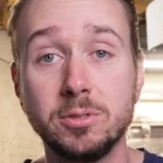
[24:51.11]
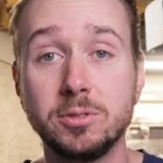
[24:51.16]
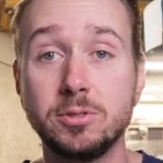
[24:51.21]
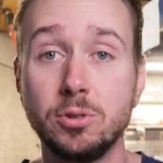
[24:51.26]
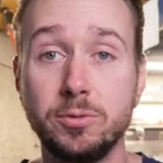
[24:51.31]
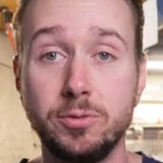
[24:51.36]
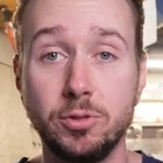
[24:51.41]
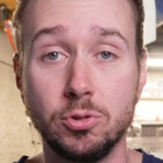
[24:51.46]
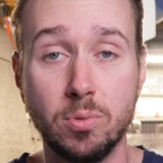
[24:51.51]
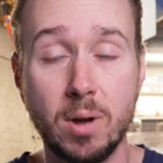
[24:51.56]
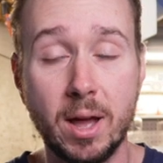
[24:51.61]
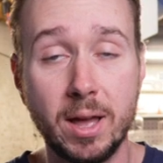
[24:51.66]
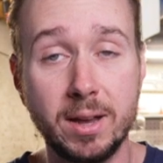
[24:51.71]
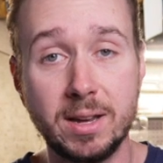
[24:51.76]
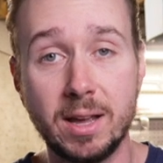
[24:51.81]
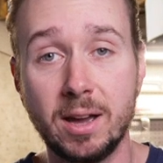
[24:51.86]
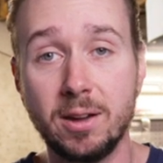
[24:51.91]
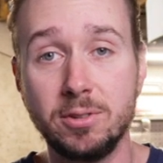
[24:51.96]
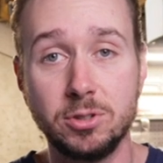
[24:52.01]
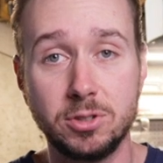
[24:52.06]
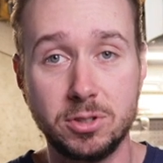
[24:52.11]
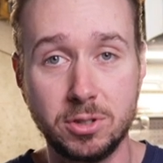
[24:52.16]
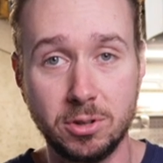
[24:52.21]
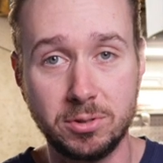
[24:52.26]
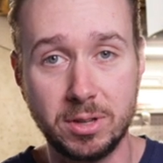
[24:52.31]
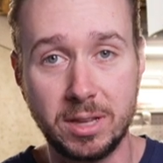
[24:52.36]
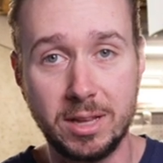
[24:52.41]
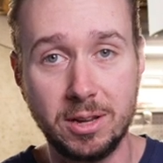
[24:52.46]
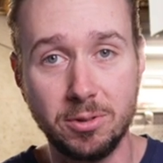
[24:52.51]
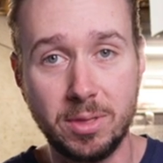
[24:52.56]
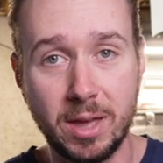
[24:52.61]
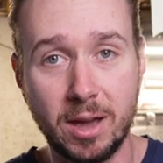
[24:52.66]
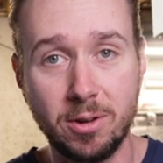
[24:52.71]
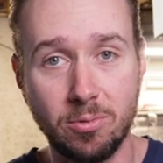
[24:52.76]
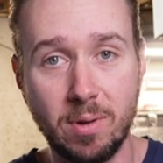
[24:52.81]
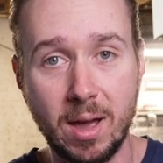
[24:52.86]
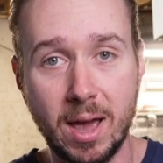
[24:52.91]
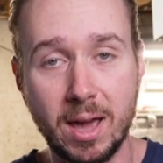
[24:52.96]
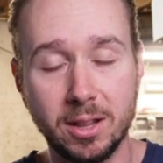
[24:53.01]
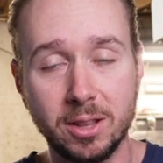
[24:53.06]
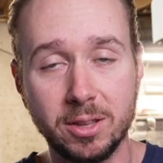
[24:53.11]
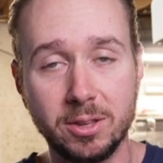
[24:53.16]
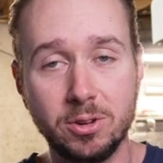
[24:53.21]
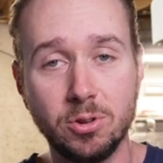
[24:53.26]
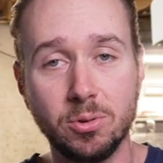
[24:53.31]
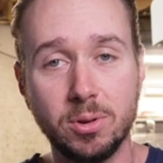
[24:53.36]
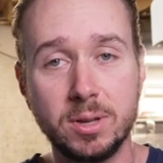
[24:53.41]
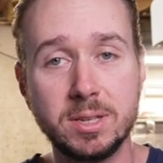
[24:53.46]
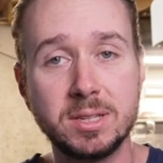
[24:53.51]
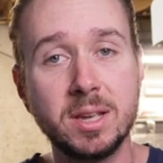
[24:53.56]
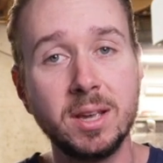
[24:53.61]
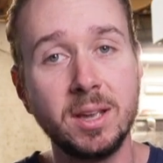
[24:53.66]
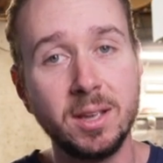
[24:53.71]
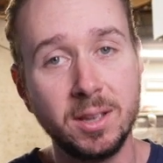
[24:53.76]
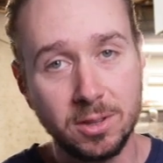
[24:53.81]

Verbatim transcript: So if you're riding down, you start to hear that rattling noise,